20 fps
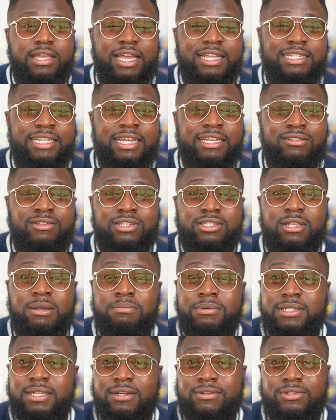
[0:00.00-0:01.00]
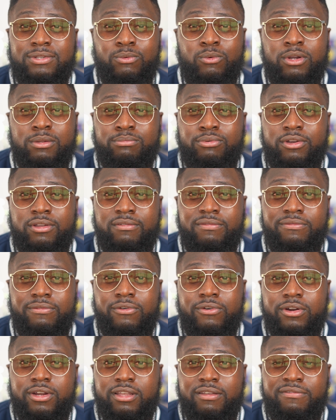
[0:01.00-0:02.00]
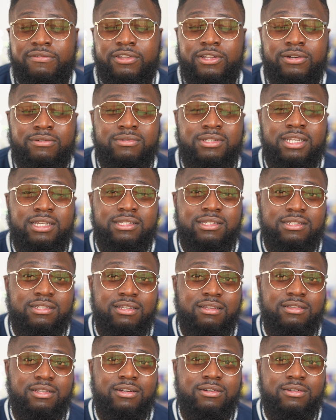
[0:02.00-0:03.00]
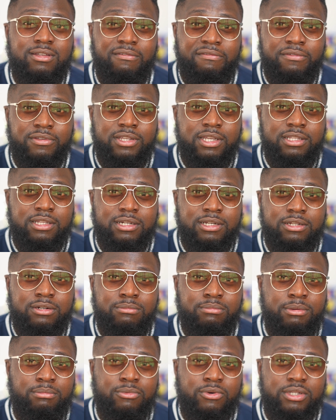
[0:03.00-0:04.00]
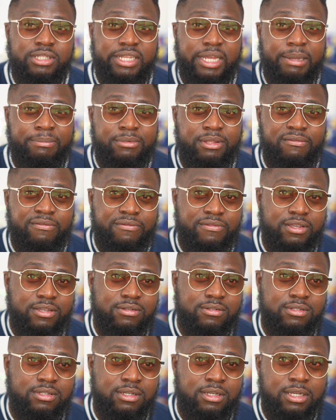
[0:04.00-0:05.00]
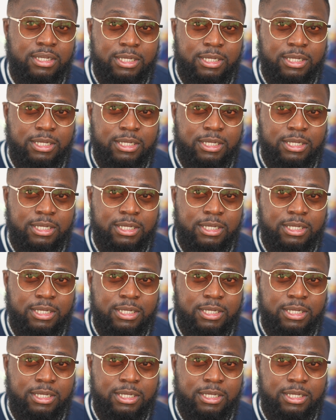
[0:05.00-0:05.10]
And then you stop it down to 1.4 if you don't need, if you need a little bit more depth of field.